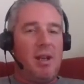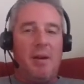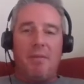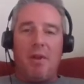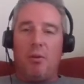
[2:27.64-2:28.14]

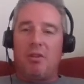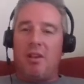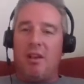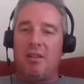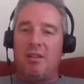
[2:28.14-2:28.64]
I'd also
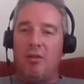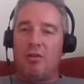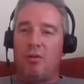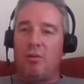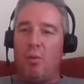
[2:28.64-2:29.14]
like to touch
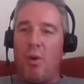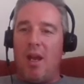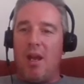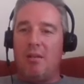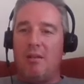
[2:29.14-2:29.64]
on
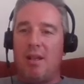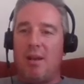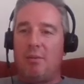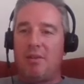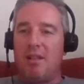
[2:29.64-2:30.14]
where the
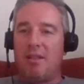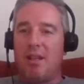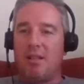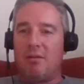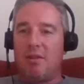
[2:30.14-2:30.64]
MMC
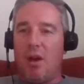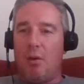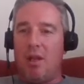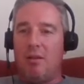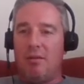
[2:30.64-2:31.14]
sector is
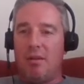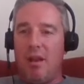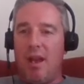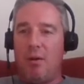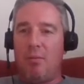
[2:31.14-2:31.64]
going,
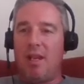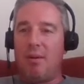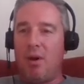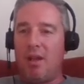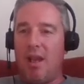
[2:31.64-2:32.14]
how big it
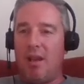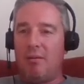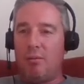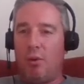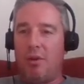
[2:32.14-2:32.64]
might get,
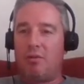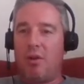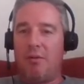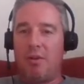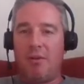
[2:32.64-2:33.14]
what the
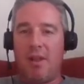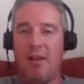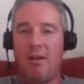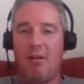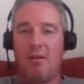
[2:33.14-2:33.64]
drivers for that
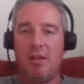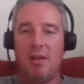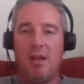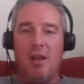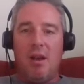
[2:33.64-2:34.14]
are,
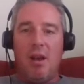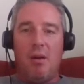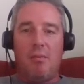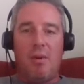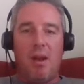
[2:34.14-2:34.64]

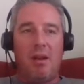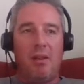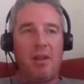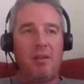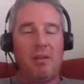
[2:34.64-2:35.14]
and I
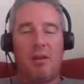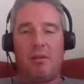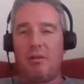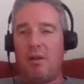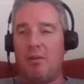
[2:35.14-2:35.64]
think
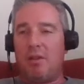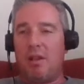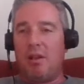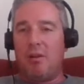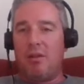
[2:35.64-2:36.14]
those
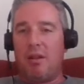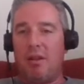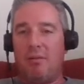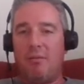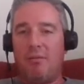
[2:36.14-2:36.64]
include
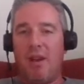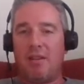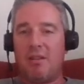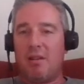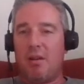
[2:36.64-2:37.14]

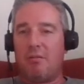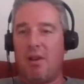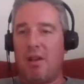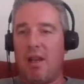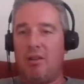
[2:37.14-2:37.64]
factors like
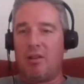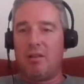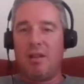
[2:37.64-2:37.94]
regulation.